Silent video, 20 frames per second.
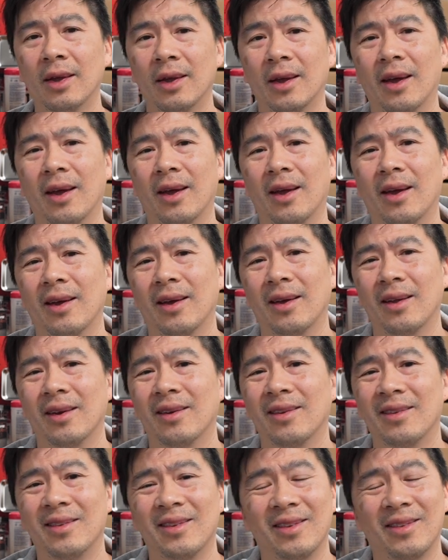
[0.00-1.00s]

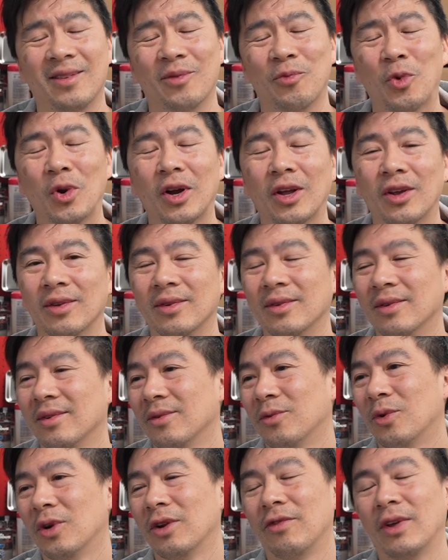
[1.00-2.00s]
and what a
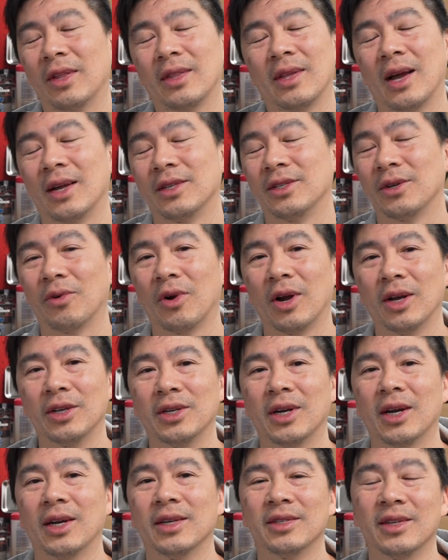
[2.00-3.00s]
what a fantastic ride,
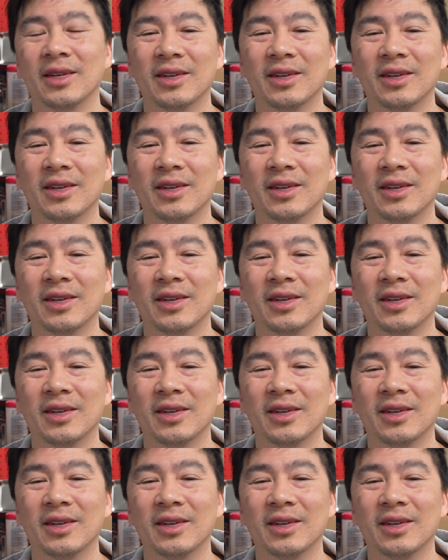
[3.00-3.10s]
you guys!